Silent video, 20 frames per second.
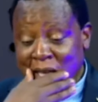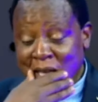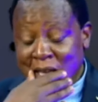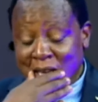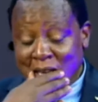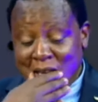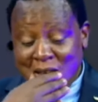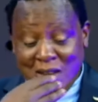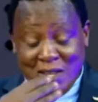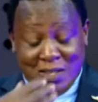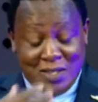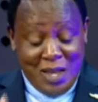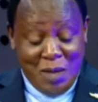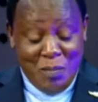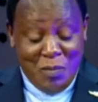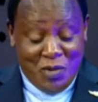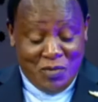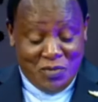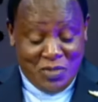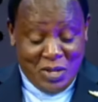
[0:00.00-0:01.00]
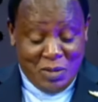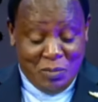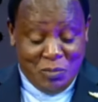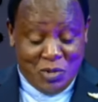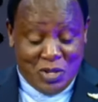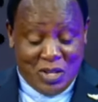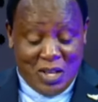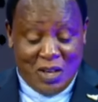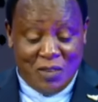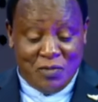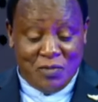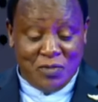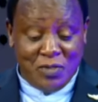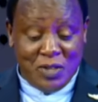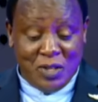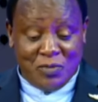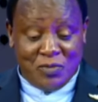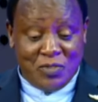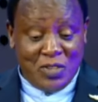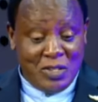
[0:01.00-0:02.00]
And some of them, we have
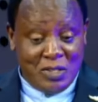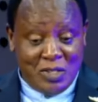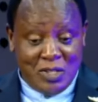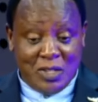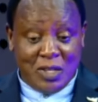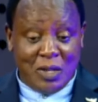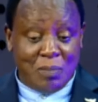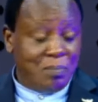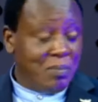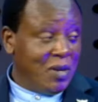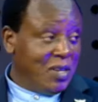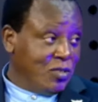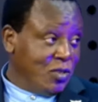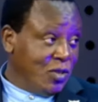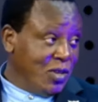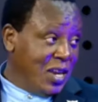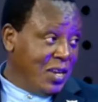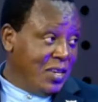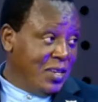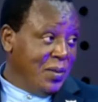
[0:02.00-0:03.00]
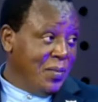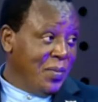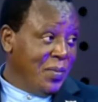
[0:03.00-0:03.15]
faced them personally.